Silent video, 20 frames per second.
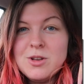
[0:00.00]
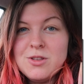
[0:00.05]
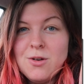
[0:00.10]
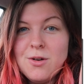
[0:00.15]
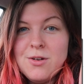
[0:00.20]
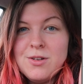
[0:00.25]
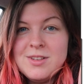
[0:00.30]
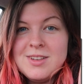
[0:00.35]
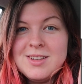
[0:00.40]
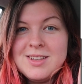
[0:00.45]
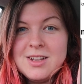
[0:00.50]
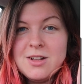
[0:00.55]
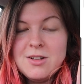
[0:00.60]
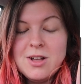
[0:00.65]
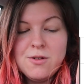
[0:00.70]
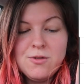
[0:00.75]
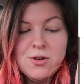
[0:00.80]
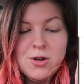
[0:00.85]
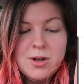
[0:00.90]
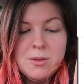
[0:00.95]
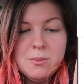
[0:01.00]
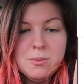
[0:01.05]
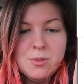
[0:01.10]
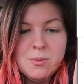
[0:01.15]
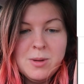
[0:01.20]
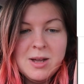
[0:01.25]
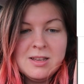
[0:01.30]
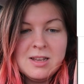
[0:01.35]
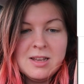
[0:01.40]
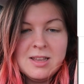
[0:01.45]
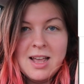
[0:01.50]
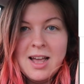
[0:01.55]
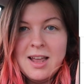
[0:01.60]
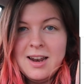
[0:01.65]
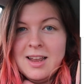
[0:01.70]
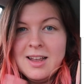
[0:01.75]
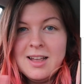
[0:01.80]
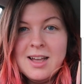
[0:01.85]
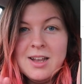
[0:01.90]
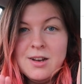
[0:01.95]
McDonald's still have not implemented
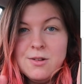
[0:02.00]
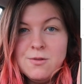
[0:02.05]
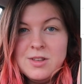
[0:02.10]
any kind